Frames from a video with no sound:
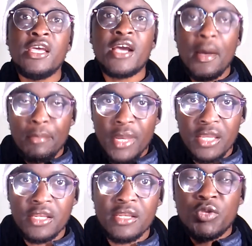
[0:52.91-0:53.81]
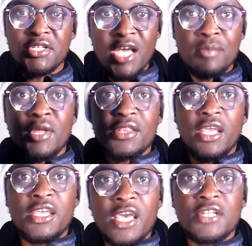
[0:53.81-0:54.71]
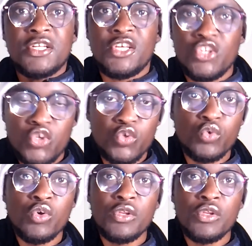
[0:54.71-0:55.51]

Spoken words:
campaign to the time that they get into